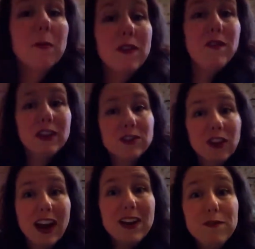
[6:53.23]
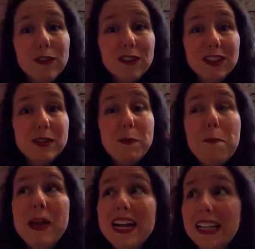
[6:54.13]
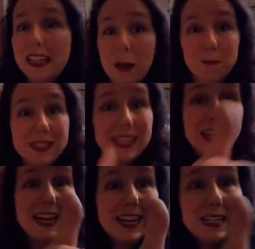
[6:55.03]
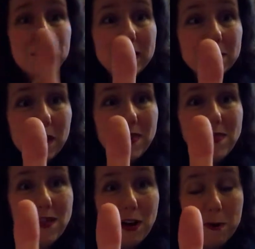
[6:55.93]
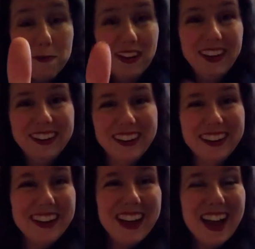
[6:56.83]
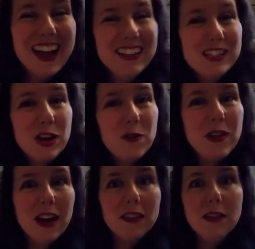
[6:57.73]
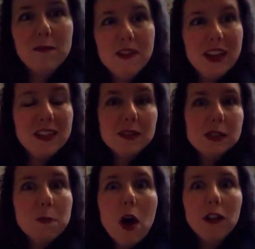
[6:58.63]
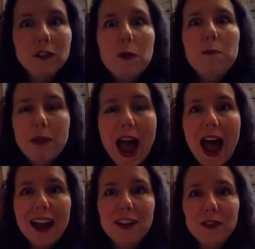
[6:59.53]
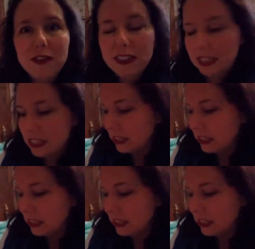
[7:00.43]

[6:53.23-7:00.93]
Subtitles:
my fingers on, I can feel big lumps, like as big as my thumb. So that in the small of your back, you're feeling these